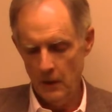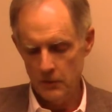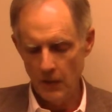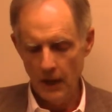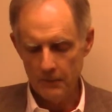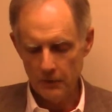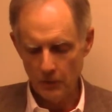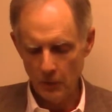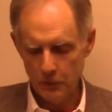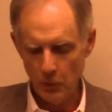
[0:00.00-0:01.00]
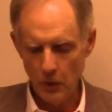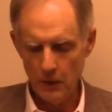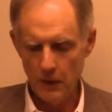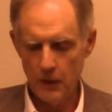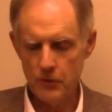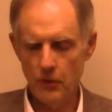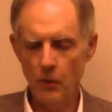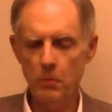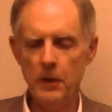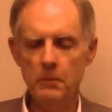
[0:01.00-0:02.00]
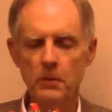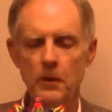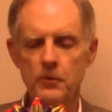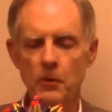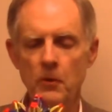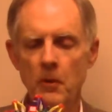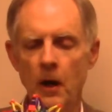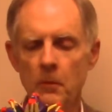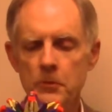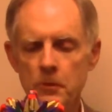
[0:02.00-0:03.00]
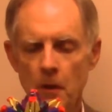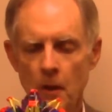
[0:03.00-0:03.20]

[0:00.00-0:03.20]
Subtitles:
So I have this little toy that I show people, I show the moms,